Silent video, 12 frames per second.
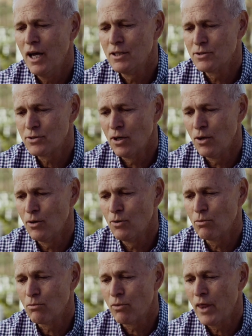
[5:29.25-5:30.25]
and
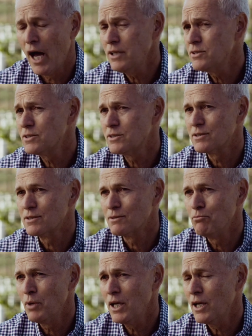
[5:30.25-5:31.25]
so that's
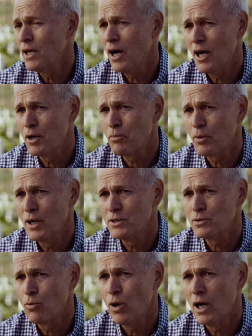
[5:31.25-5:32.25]
making
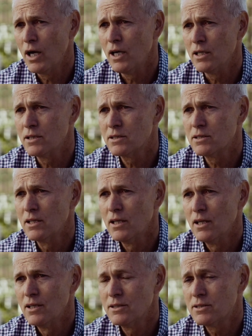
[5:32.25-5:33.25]
higher-priced wines
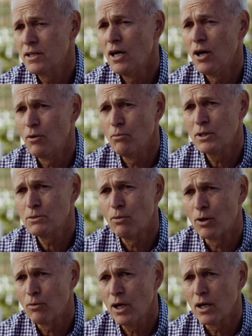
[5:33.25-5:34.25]
sell much
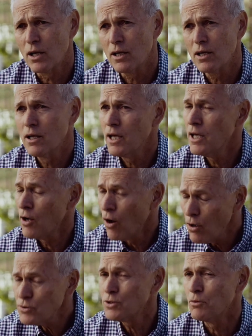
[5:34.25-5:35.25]
more readily. It
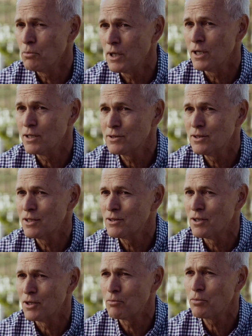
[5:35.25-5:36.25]
also means
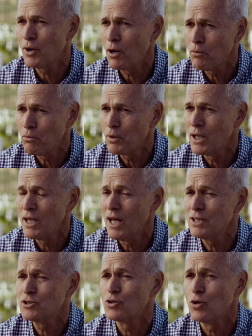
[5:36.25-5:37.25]
that they're probably
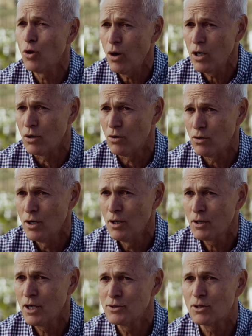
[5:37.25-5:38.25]
less loyal
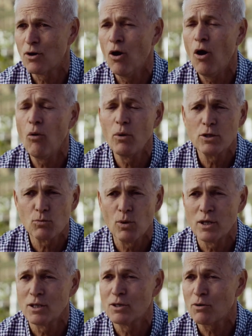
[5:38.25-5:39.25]
because they're always
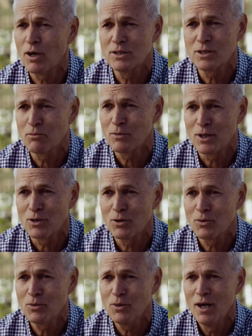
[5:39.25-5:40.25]
willing to try something
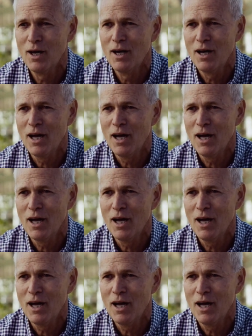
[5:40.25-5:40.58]
new.